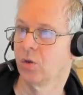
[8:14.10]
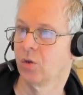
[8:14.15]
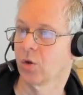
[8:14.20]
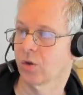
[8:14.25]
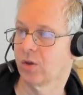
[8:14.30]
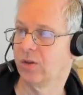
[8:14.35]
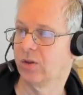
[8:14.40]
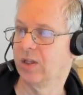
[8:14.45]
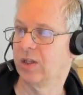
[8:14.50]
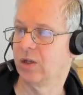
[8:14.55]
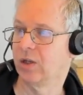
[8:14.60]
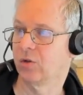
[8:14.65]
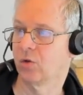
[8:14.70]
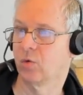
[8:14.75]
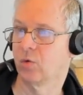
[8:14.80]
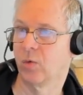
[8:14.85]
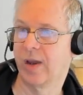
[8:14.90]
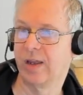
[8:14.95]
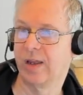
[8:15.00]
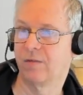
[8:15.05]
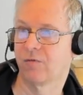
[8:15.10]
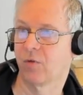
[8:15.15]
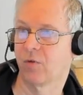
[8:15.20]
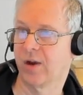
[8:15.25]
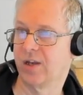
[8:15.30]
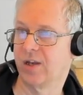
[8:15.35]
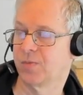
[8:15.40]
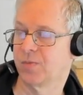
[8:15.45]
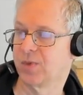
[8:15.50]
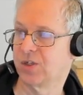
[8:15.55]
Not needing to wait for
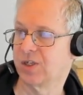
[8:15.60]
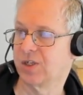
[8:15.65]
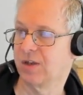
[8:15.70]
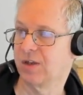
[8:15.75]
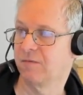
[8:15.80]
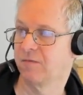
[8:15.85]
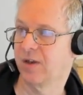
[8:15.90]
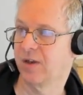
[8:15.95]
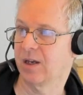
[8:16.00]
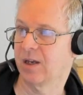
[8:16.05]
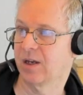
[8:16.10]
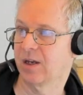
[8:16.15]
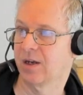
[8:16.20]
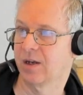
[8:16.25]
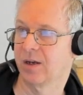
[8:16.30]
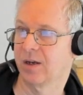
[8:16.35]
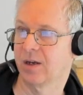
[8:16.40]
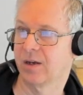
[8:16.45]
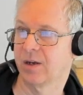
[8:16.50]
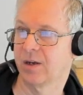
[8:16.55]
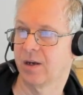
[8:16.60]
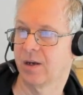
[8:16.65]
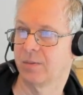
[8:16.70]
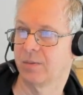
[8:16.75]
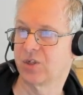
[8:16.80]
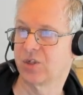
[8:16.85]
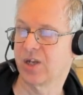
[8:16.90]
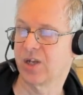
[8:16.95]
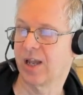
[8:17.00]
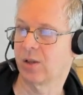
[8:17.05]
a specific
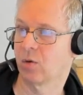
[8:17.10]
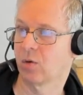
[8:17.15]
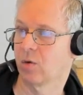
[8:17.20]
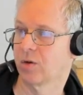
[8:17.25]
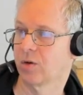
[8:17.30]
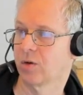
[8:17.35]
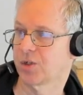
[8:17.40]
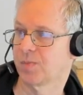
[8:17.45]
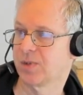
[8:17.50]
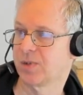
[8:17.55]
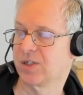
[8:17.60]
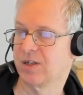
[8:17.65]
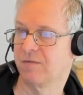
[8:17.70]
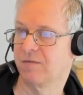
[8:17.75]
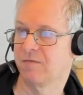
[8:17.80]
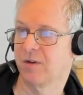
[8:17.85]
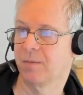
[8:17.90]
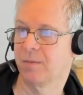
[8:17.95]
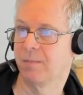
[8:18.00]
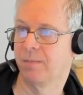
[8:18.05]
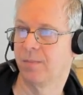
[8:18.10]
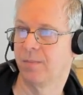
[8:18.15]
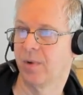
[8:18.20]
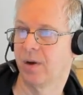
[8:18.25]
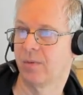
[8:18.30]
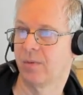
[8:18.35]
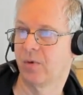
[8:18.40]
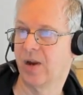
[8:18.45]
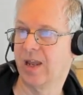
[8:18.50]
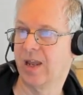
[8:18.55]
channel or a specific
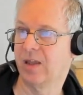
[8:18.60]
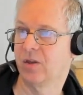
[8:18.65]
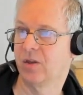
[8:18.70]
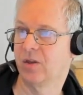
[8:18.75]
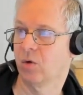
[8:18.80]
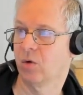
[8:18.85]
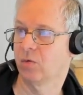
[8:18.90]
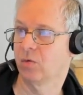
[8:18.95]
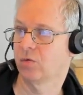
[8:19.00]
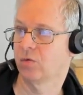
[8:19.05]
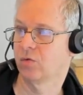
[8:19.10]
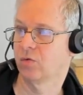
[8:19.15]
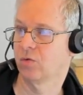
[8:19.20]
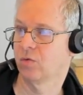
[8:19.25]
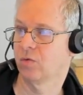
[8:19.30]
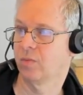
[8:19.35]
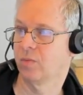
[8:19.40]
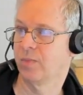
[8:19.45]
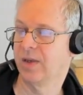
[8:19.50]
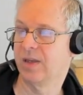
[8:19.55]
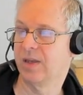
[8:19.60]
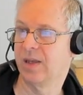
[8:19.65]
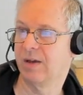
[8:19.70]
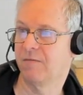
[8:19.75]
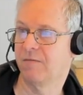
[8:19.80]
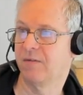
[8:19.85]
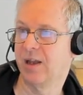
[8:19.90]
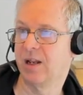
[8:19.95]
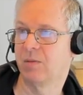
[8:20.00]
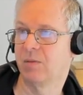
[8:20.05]
radio to be
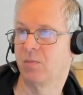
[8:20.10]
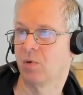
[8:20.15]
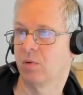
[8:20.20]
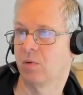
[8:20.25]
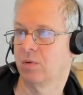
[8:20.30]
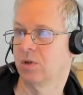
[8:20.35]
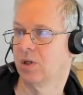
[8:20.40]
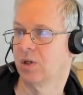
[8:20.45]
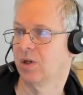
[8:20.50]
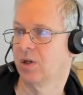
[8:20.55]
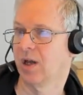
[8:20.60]
available.